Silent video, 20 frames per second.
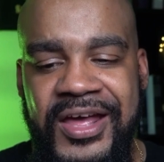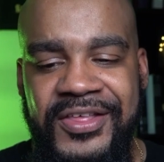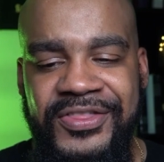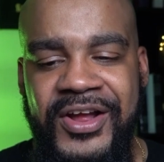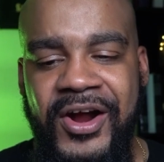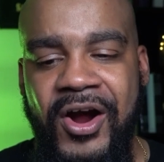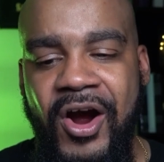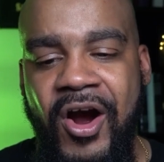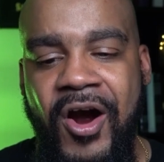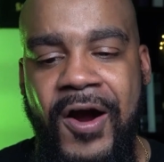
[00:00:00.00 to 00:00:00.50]

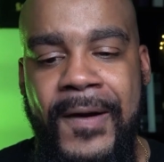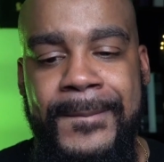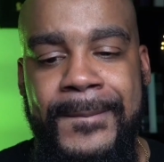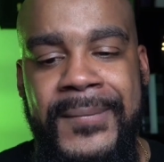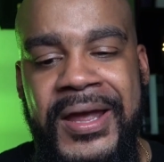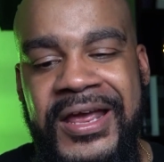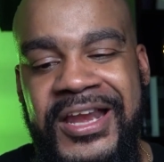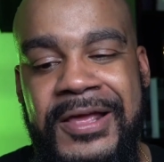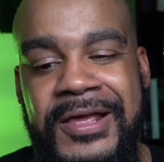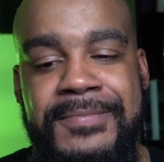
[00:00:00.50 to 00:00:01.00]
there are
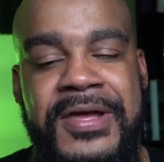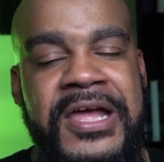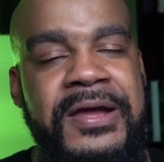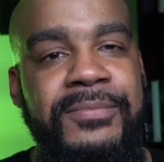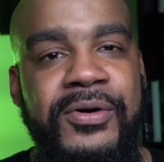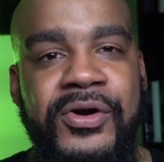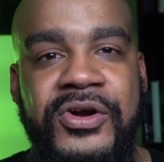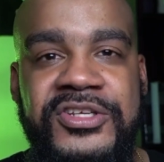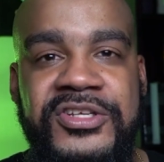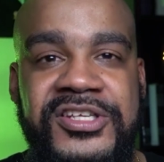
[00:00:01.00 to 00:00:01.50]
many
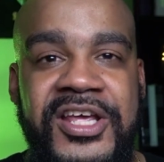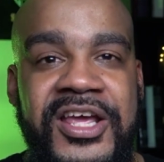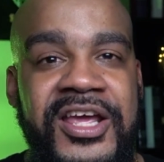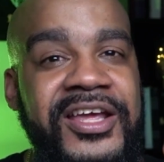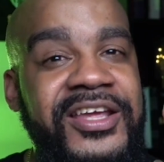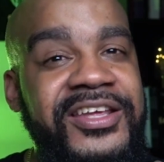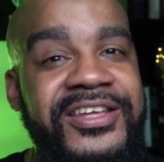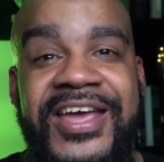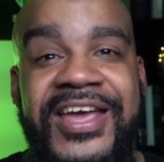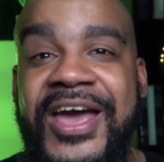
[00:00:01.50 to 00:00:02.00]
members,
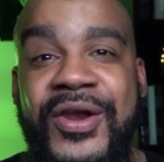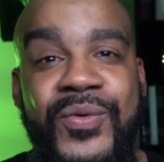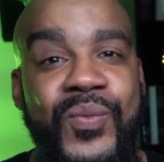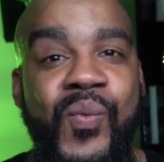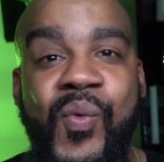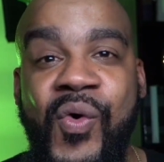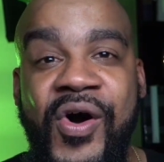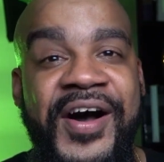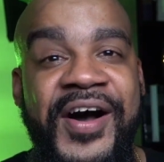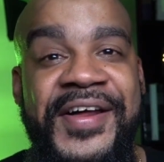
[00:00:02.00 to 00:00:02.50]
yet
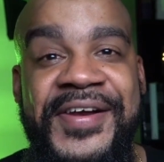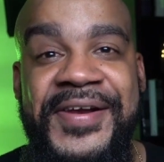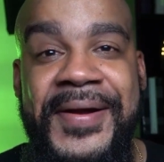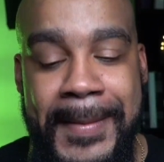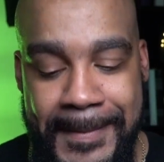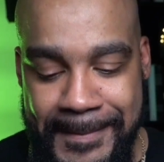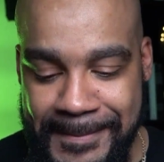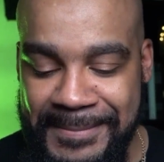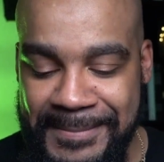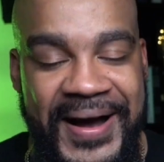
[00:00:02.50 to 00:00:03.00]
one
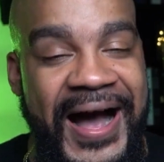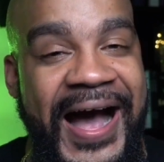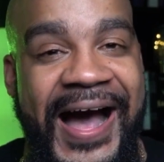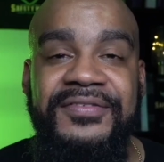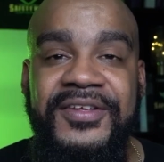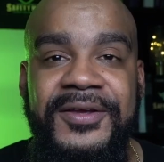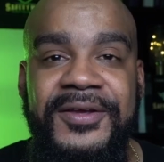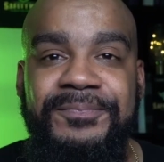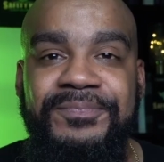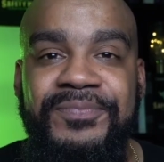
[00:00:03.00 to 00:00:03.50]

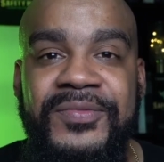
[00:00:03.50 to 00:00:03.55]
body.